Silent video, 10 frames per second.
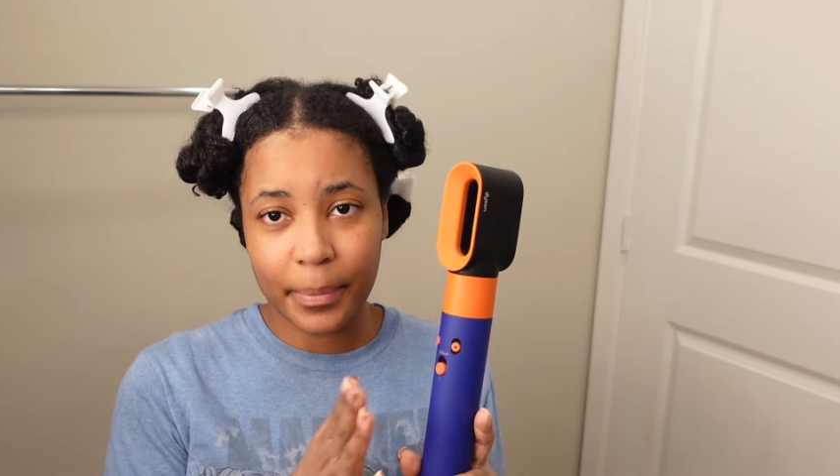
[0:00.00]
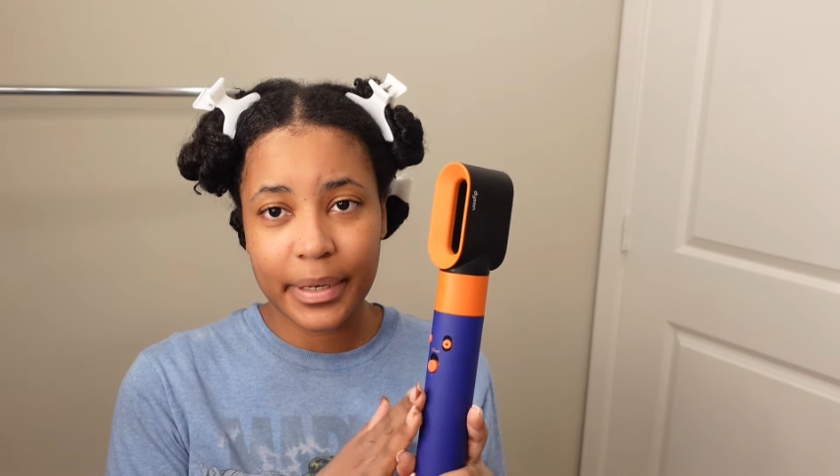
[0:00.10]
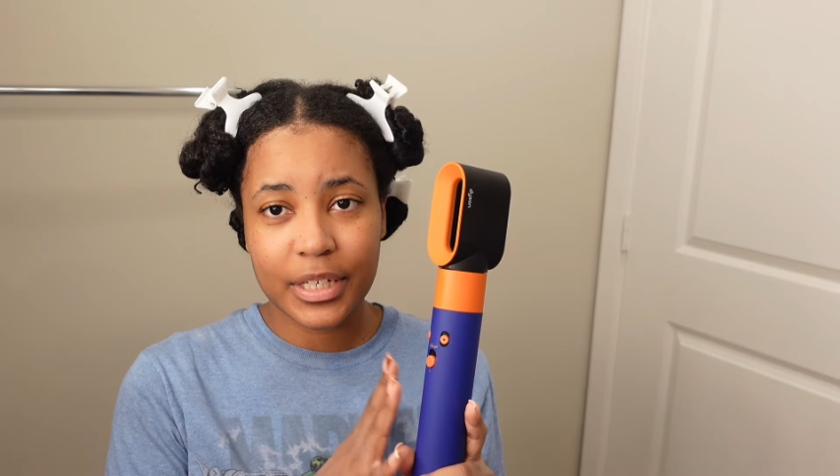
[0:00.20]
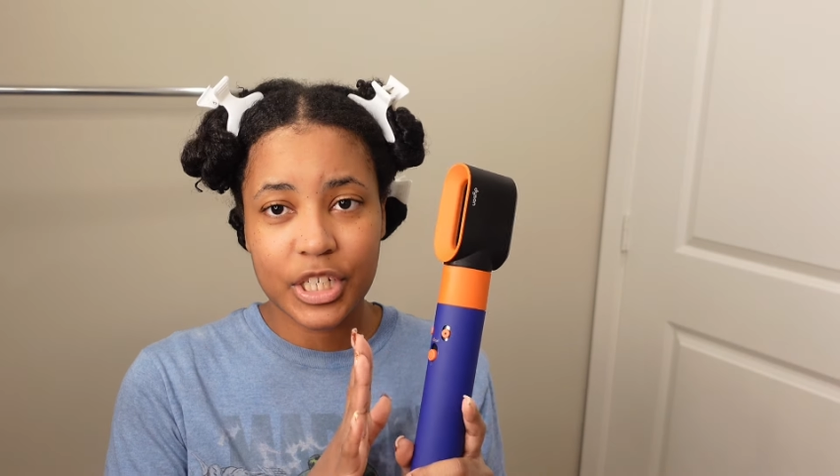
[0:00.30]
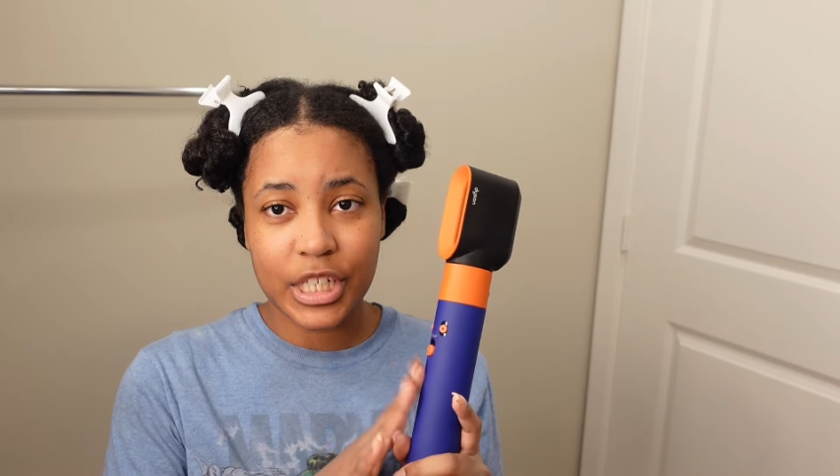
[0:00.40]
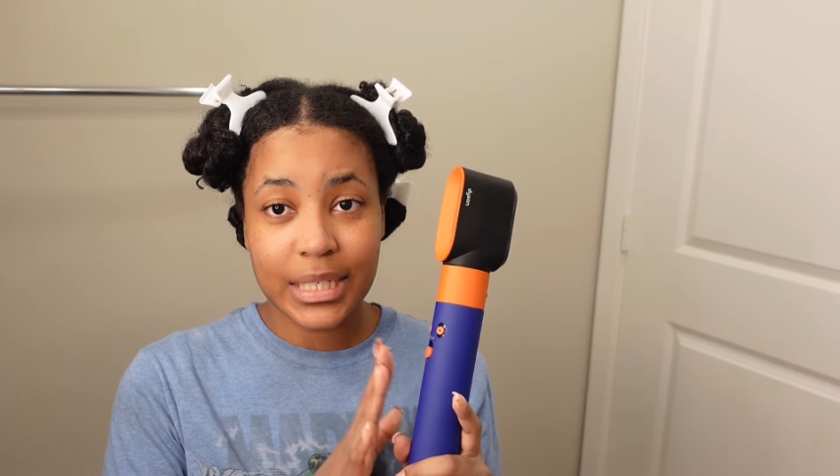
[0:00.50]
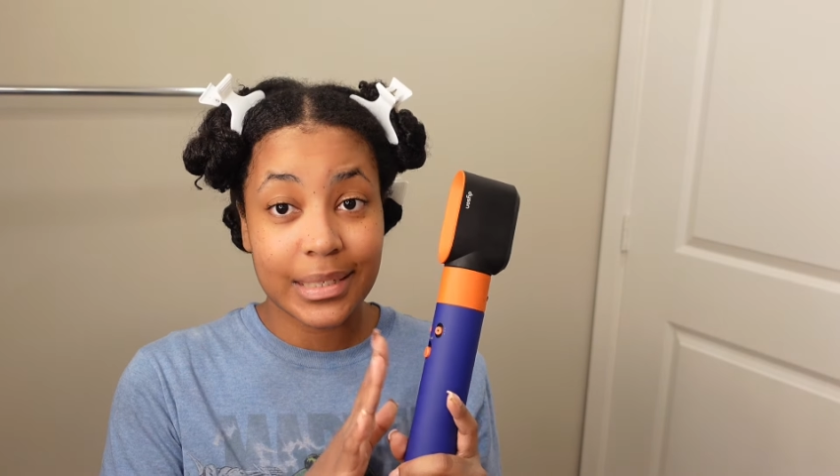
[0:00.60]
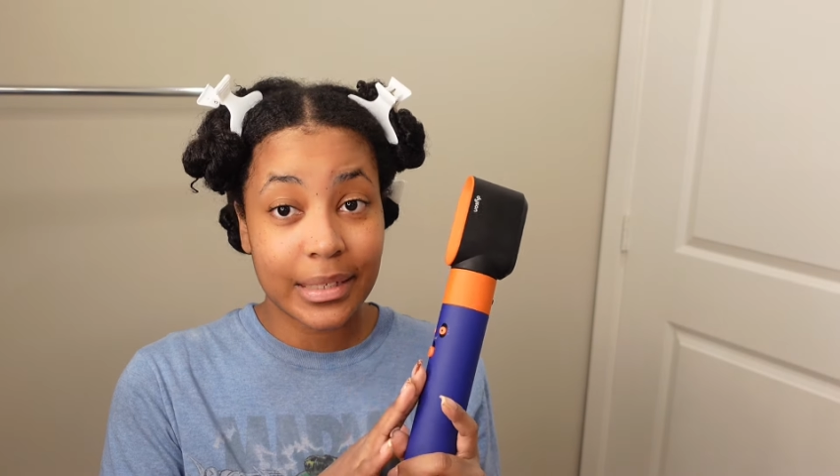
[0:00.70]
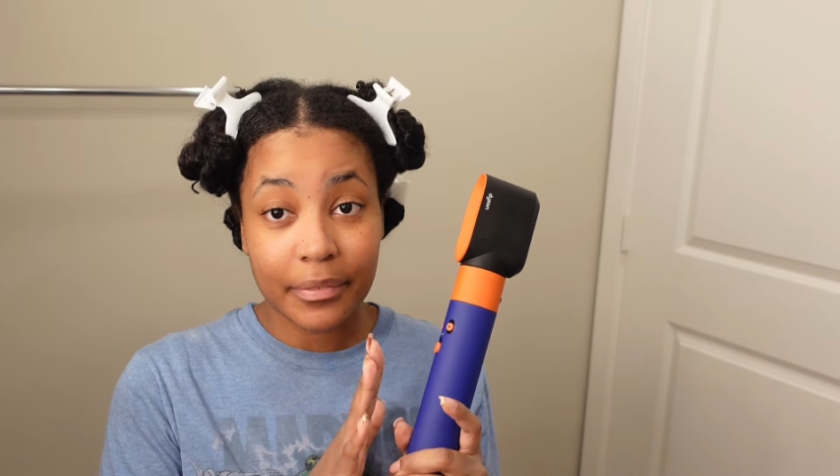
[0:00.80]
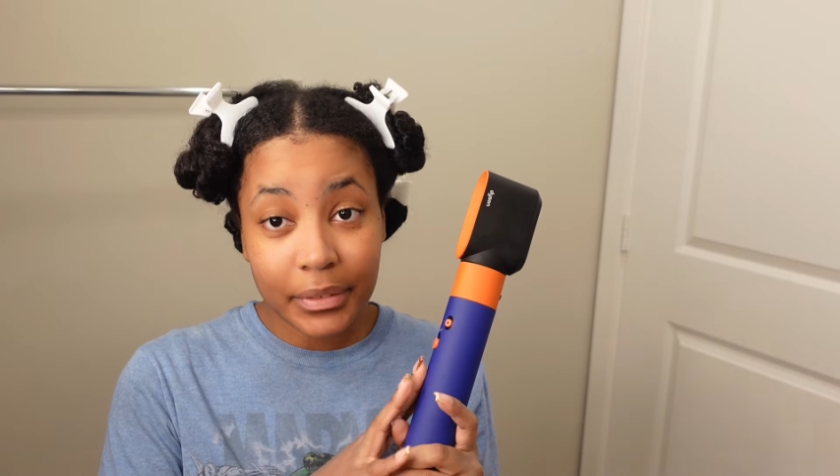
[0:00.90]
but she's
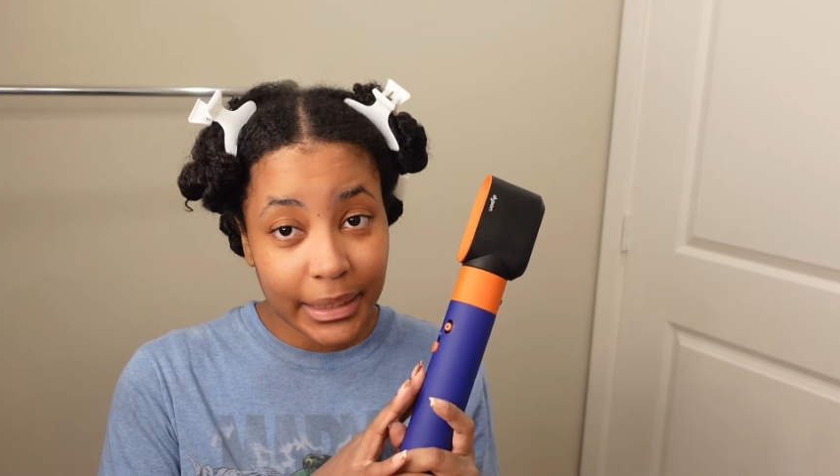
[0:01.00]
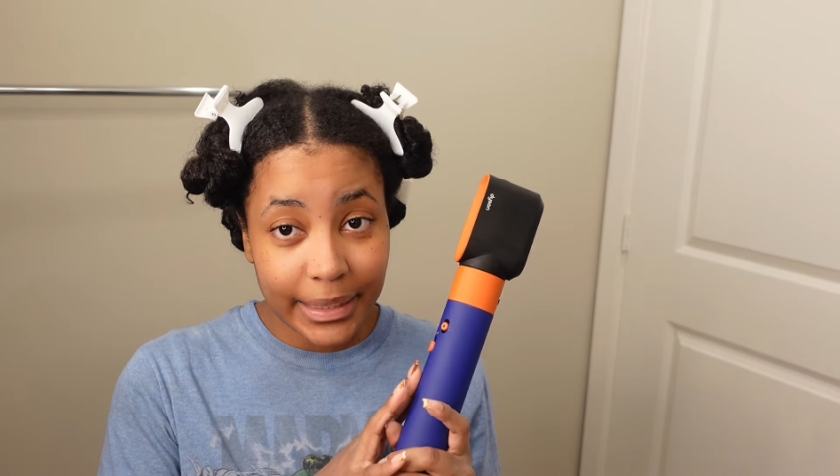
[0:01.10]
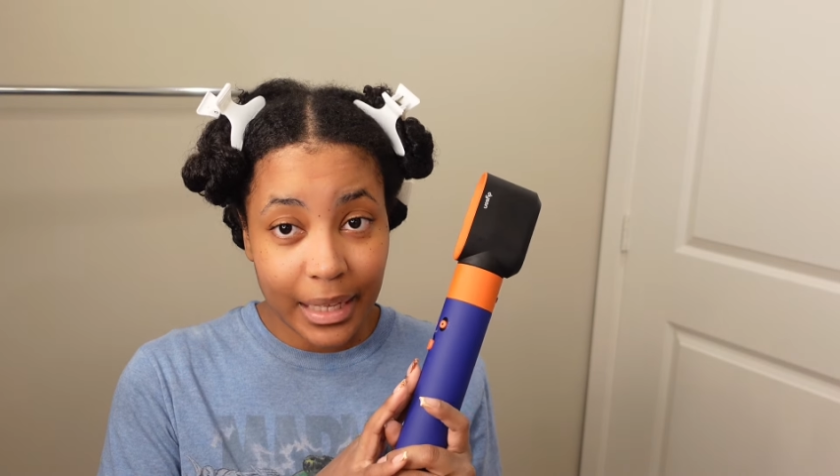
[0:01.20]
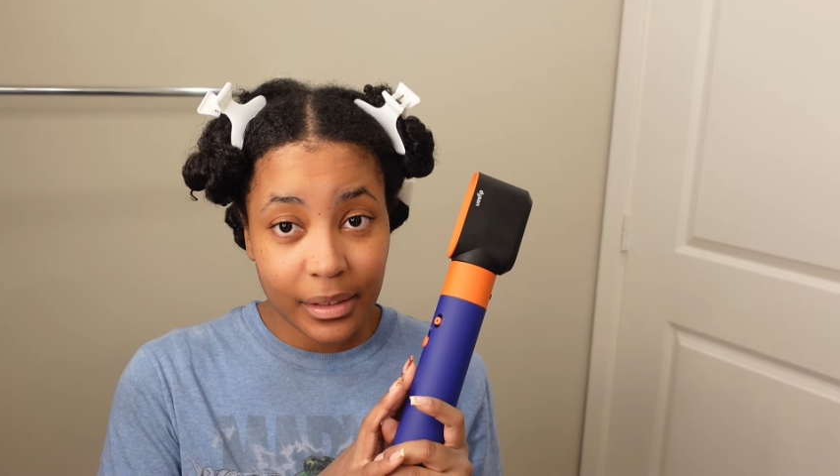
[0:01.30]
definitely not